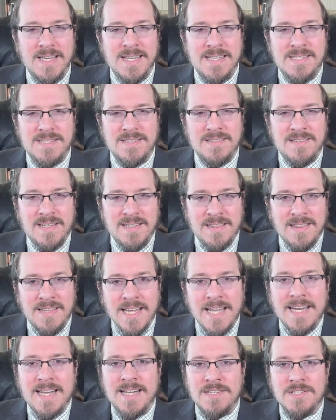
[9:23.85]
is the
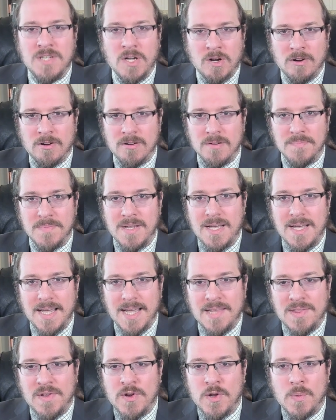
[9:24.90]
leading term
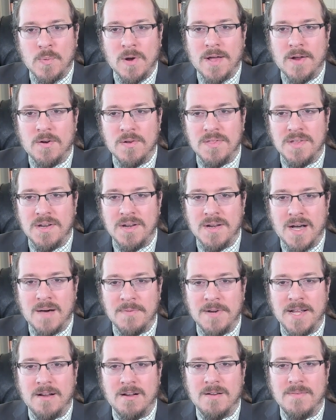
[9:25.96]
in the numerator and the
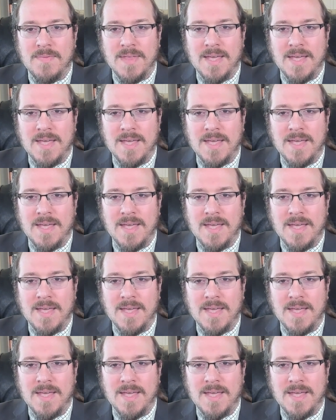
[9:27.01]
denominator.